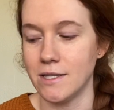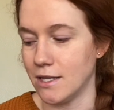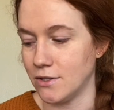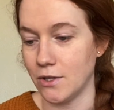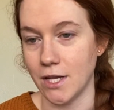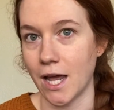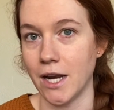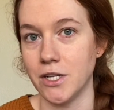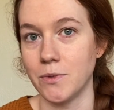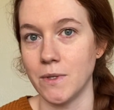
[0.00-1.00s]
And so they kind
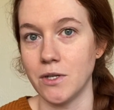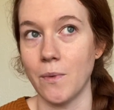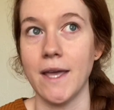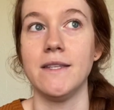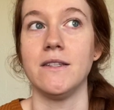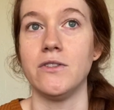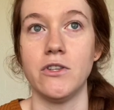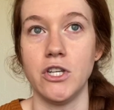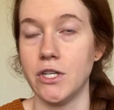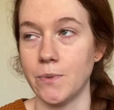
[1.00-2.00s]
of just went to waste. And so
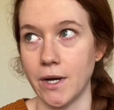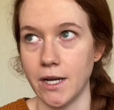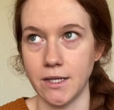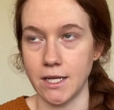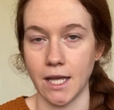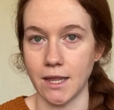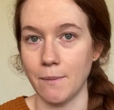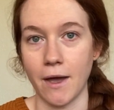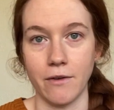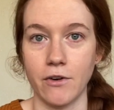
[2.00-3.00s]
she just wanted to get them
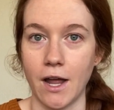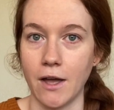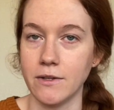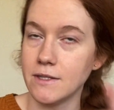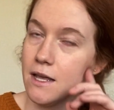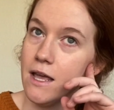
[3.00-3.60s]
out of her house.